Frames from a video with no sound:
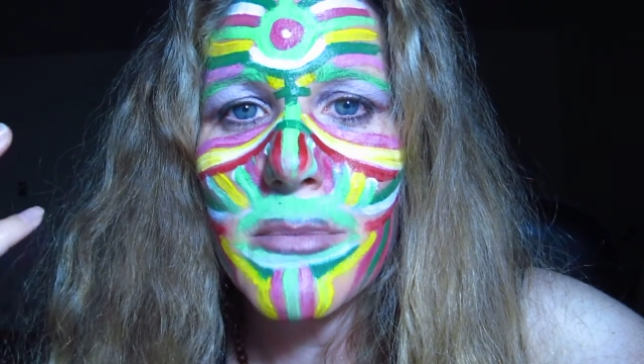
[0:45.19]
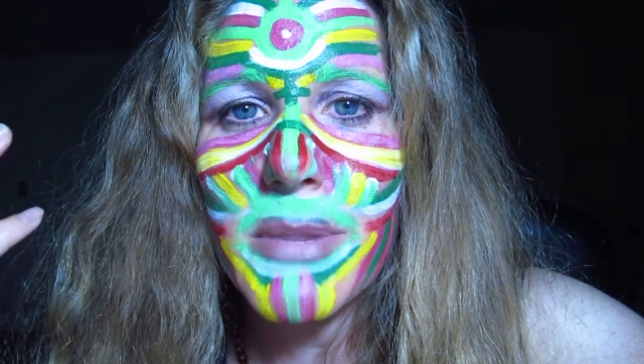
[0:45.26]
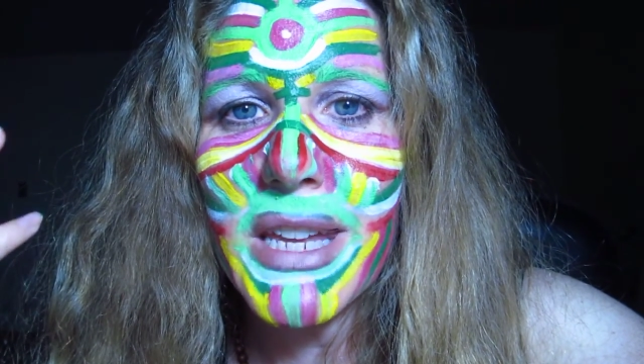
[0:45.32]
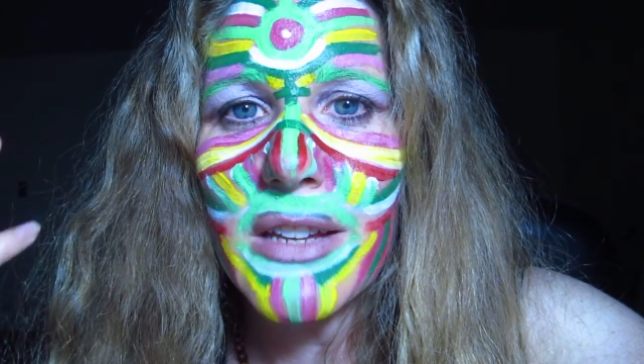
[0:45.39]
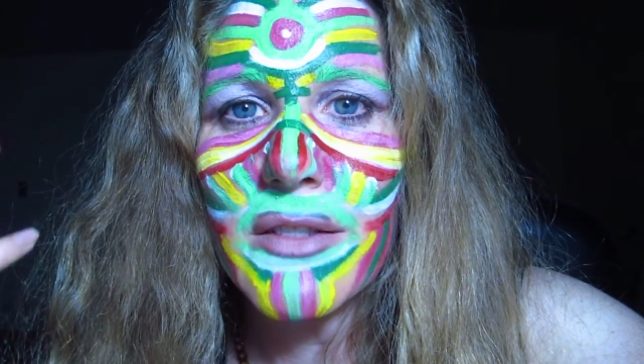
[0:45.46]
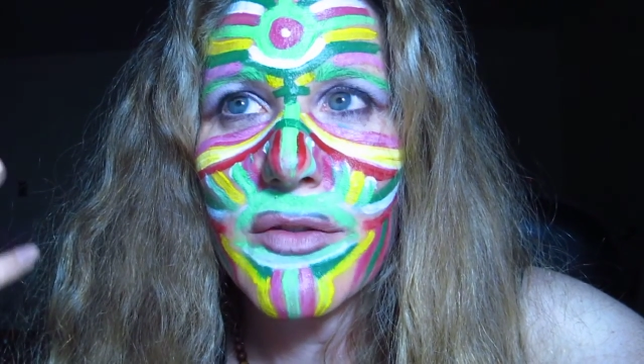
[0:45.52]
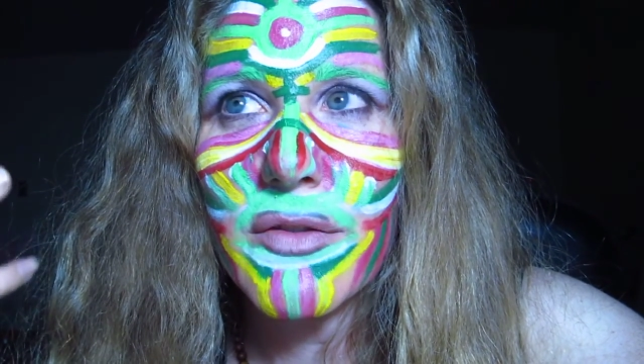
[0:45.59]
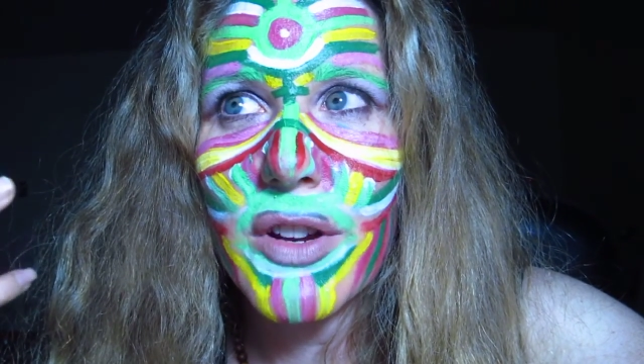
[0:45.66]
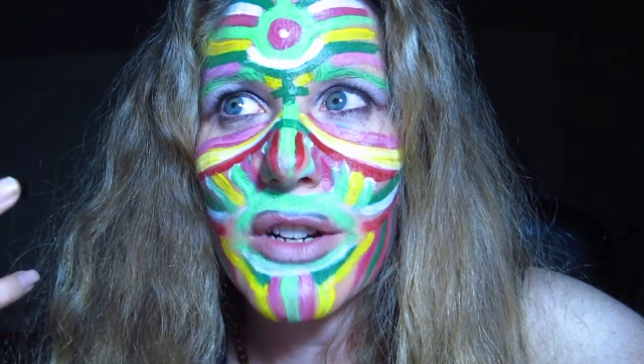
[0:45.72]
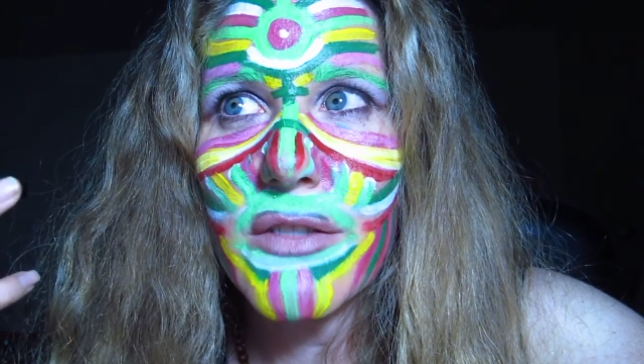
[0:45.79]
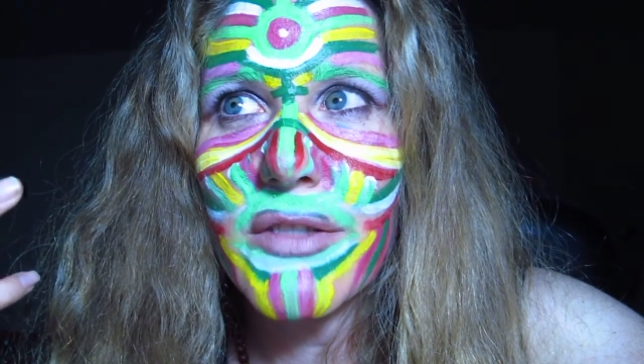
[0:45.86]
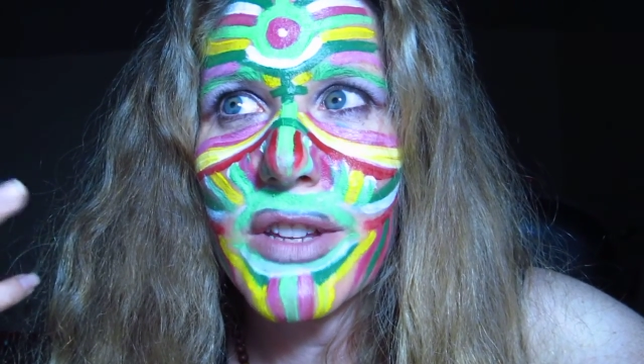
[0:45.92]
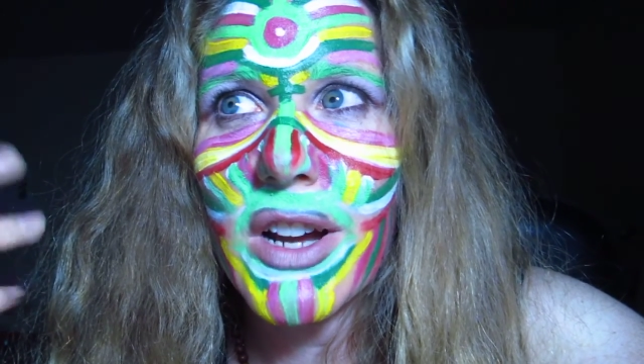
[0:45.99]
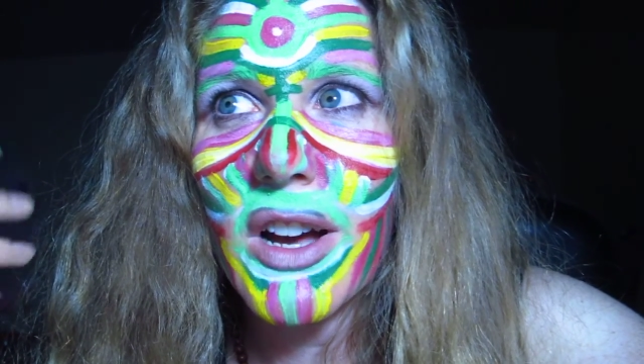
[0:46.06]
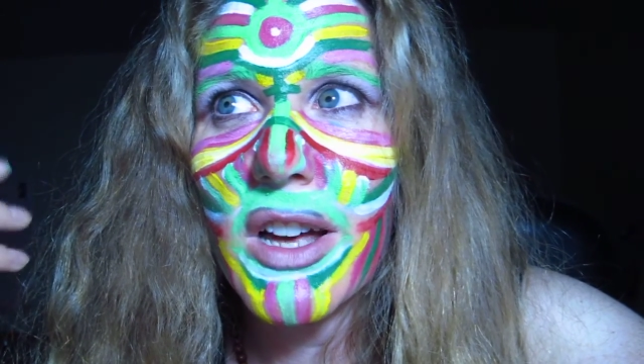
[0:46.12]
being in front of
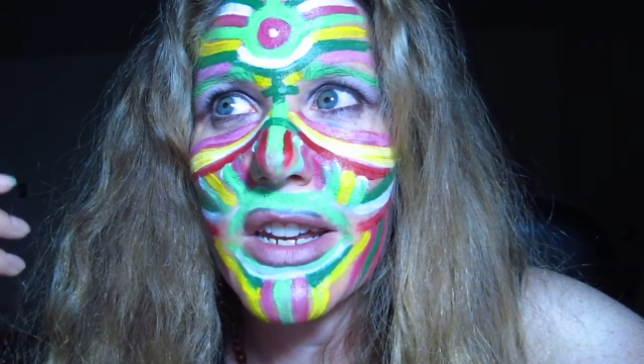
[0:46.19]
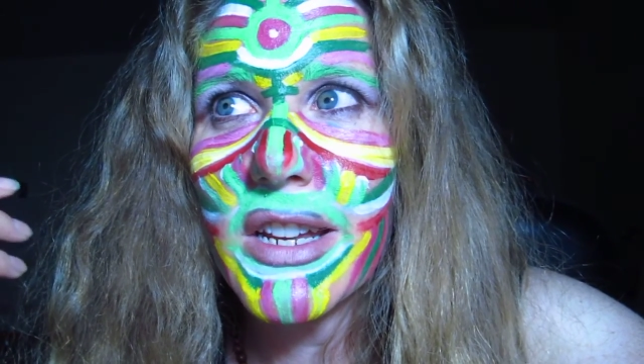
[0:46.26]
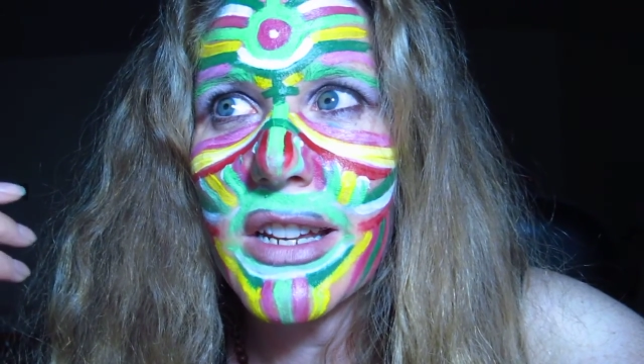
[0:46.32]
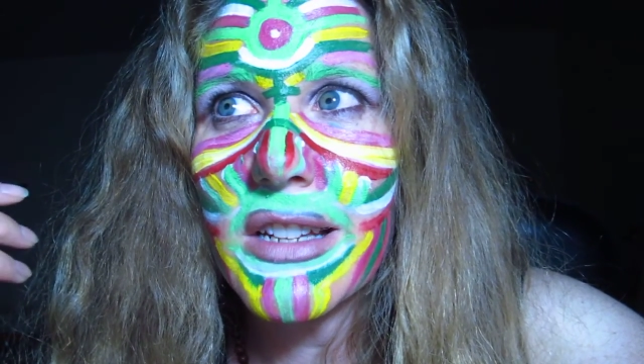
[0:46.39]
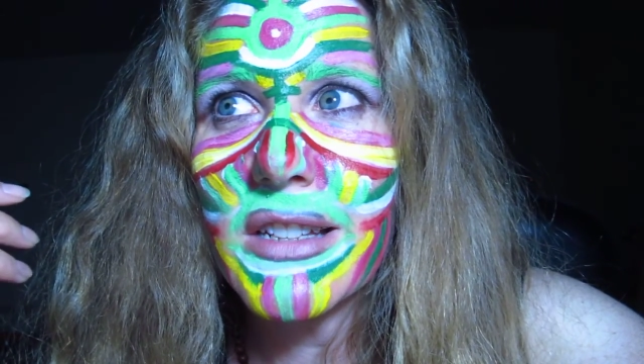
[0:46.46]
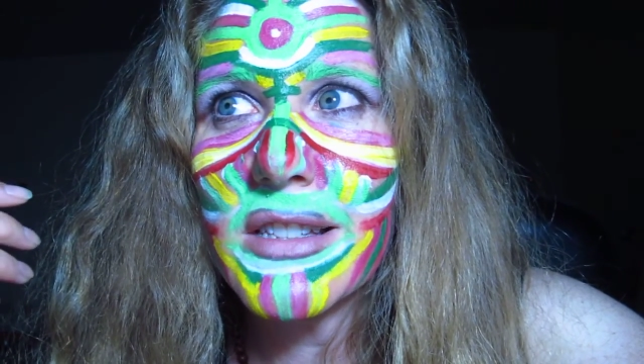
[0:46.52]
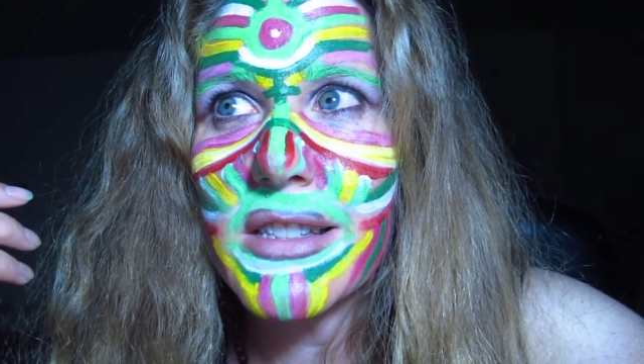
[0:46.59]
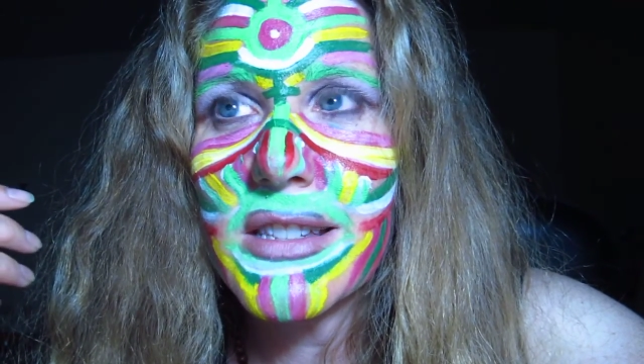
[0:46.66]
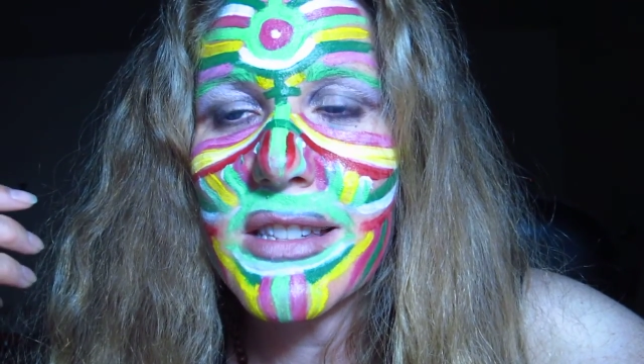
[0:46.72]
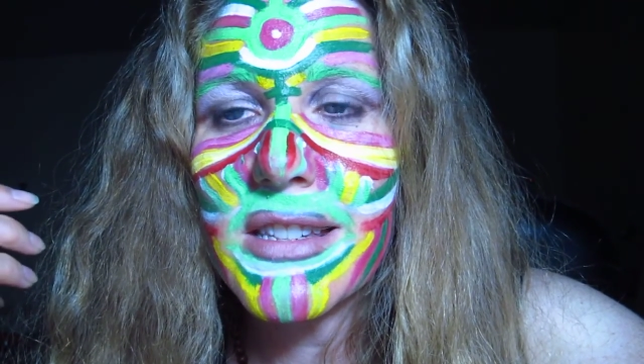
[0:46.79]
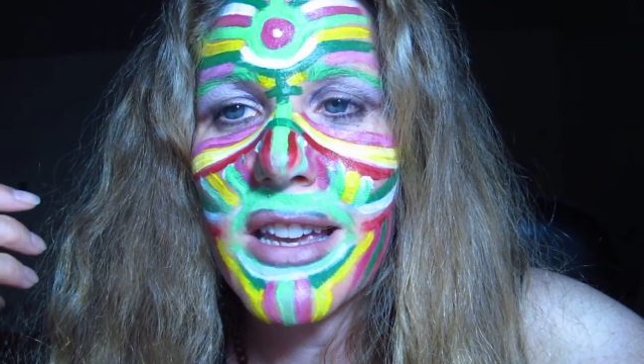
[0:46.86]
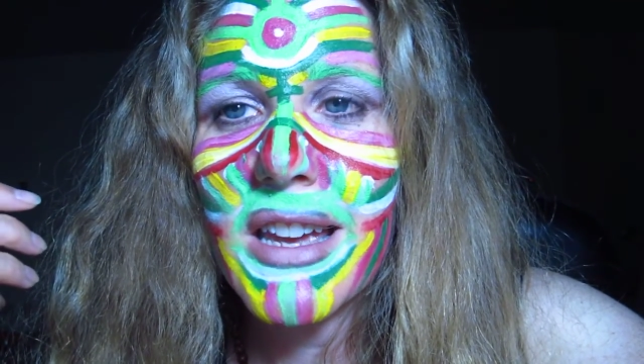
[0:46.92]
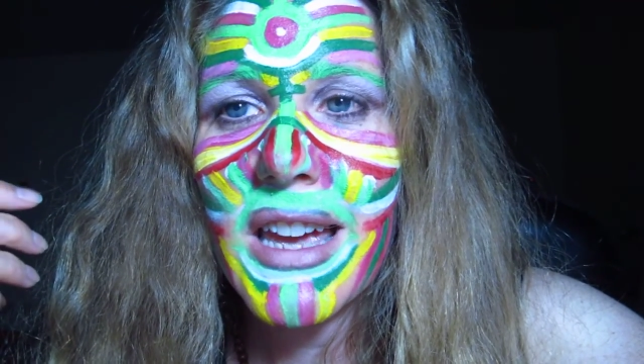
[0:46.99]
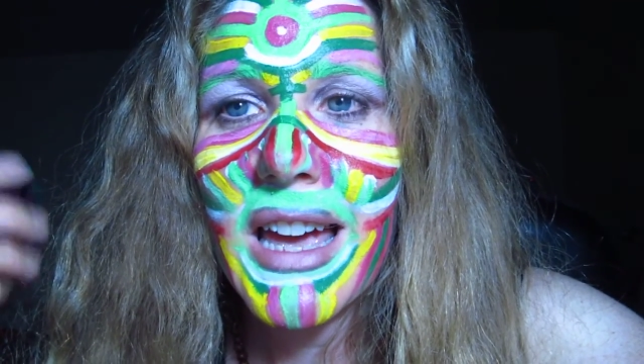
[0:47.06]
the audience.